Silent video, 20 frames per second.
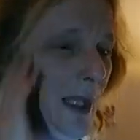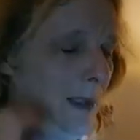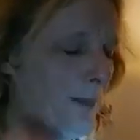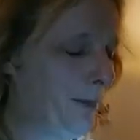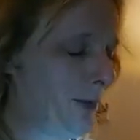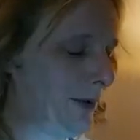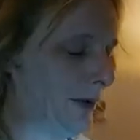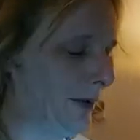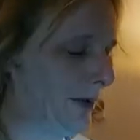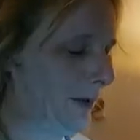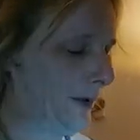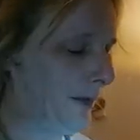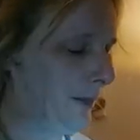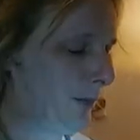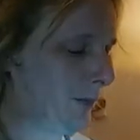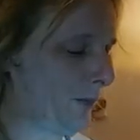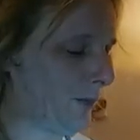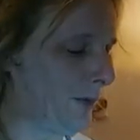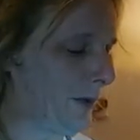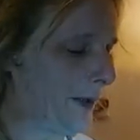
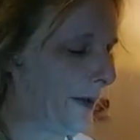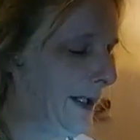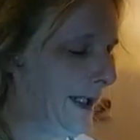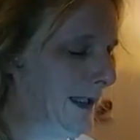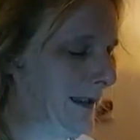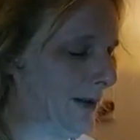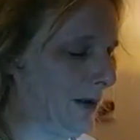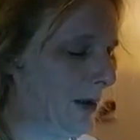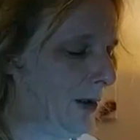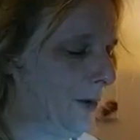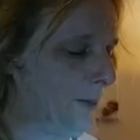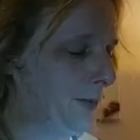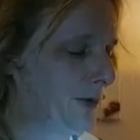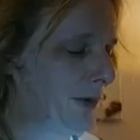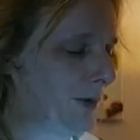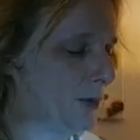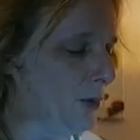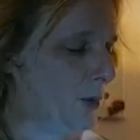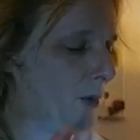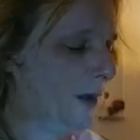The write-ups,
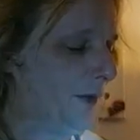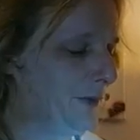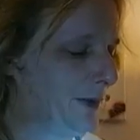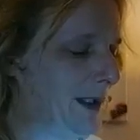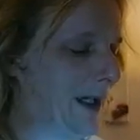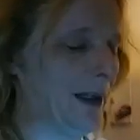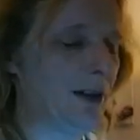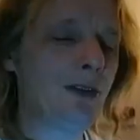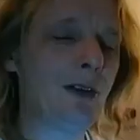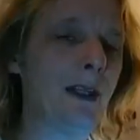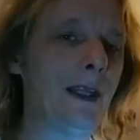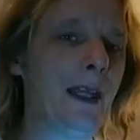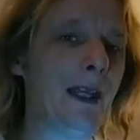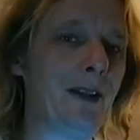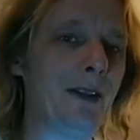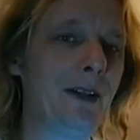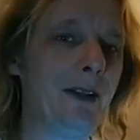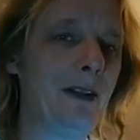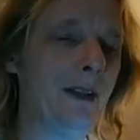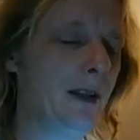although I haven't actually heard it
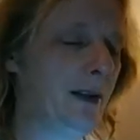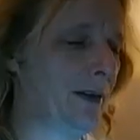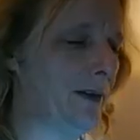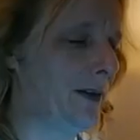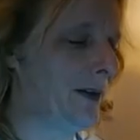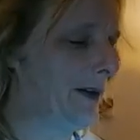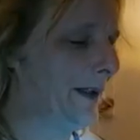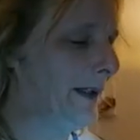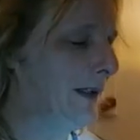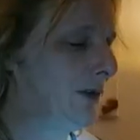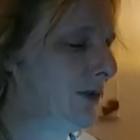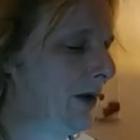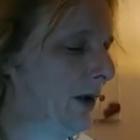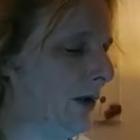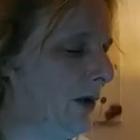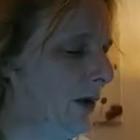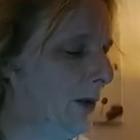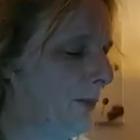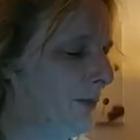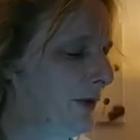yet, the
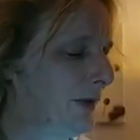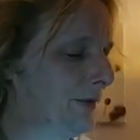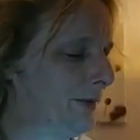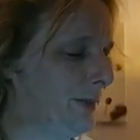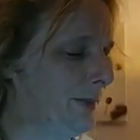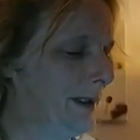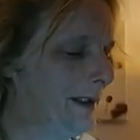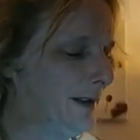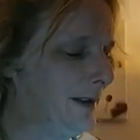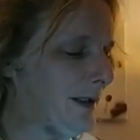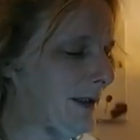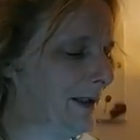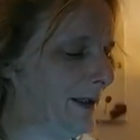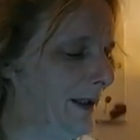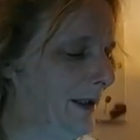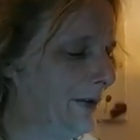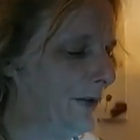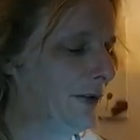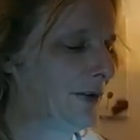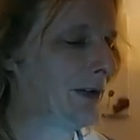write-ups have been that this
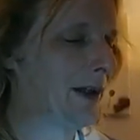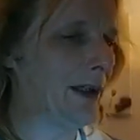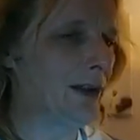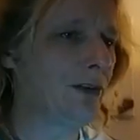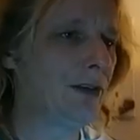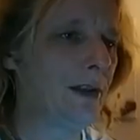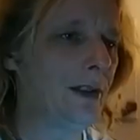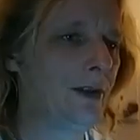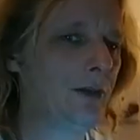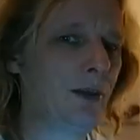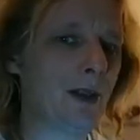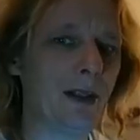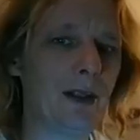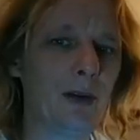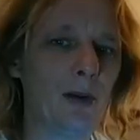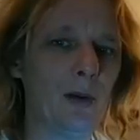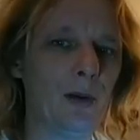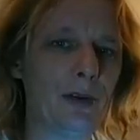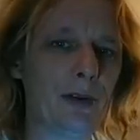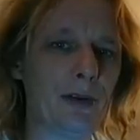is actually really
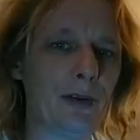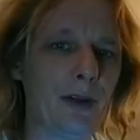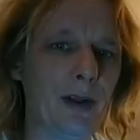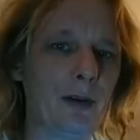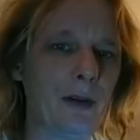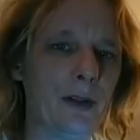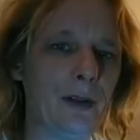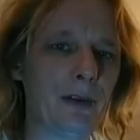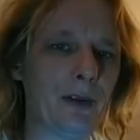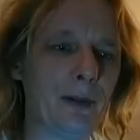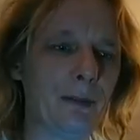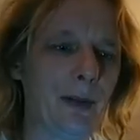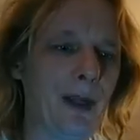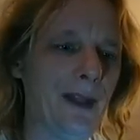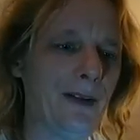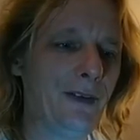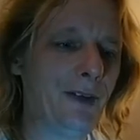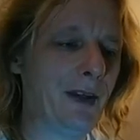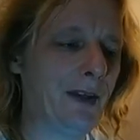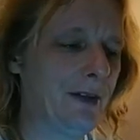good and it's the best
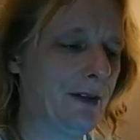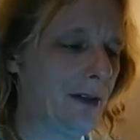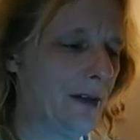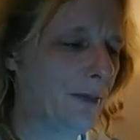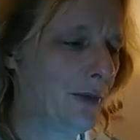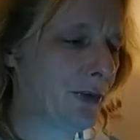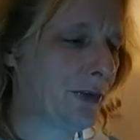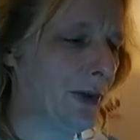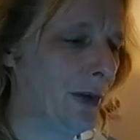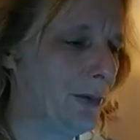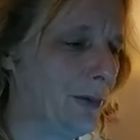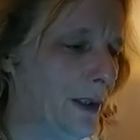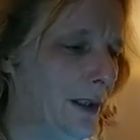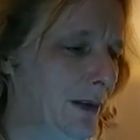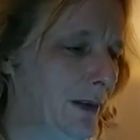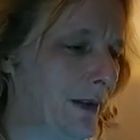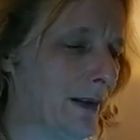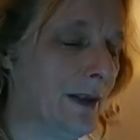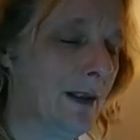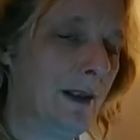that it's ever sounded.
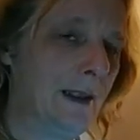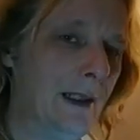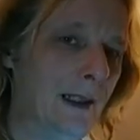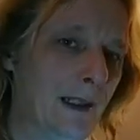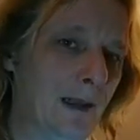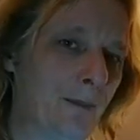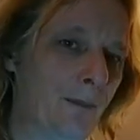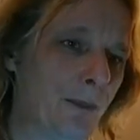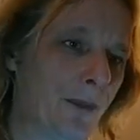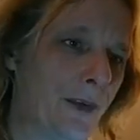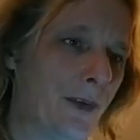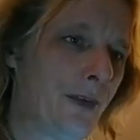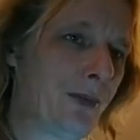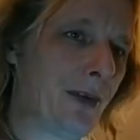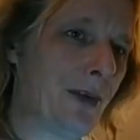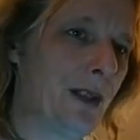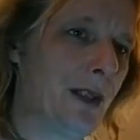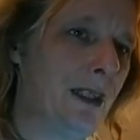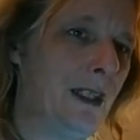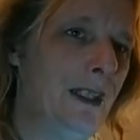So for
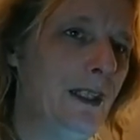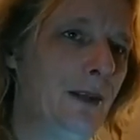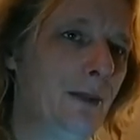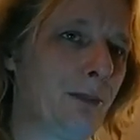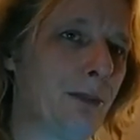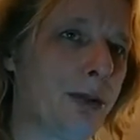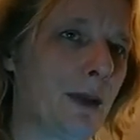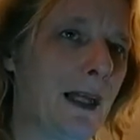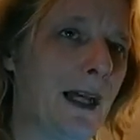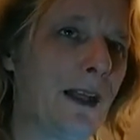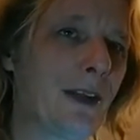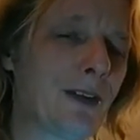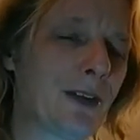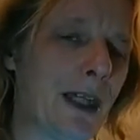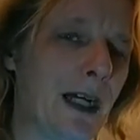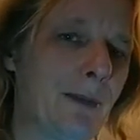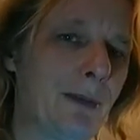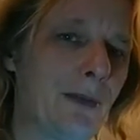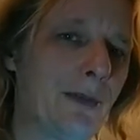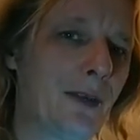to hear Black
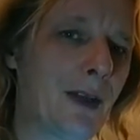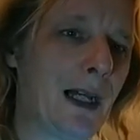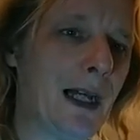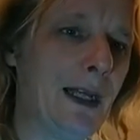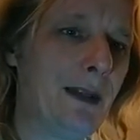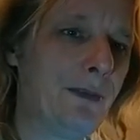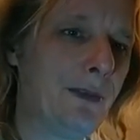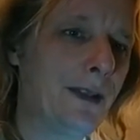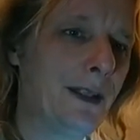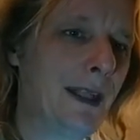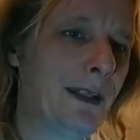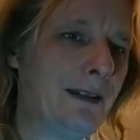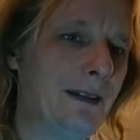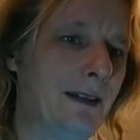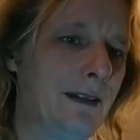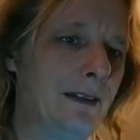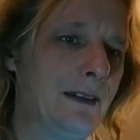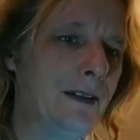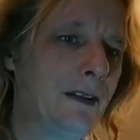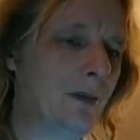Sabbath live in
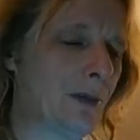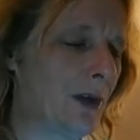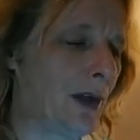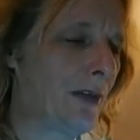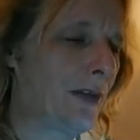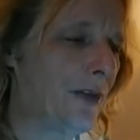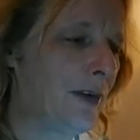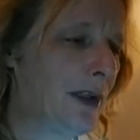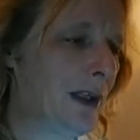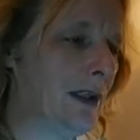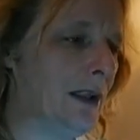1973,